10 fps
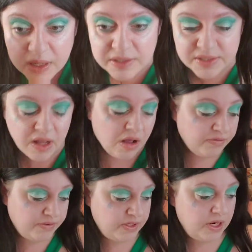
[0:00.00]
kind of
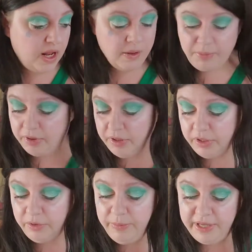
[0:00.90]
softened it up a
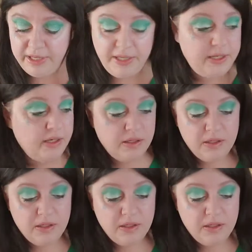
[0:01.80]
little bit.